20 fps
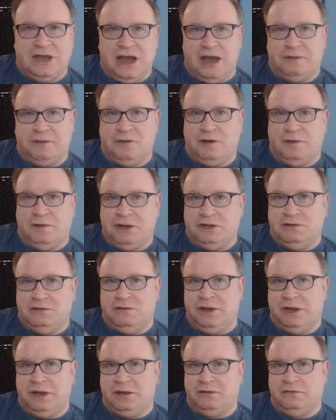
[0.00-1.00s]
I'm going to be
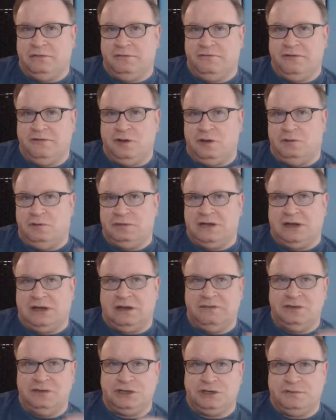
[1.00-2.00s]
doing film,
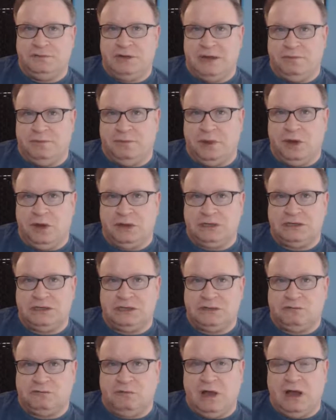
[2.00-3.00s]
television, and books
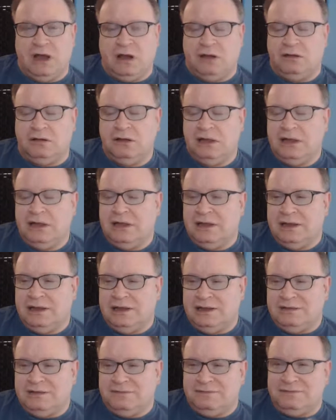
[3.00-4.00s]
as well.
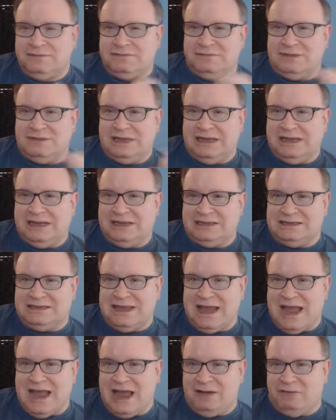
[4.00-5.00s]
Is
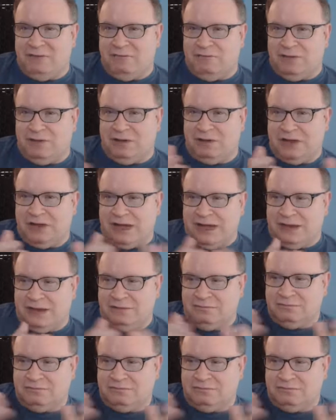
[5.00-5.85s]
that really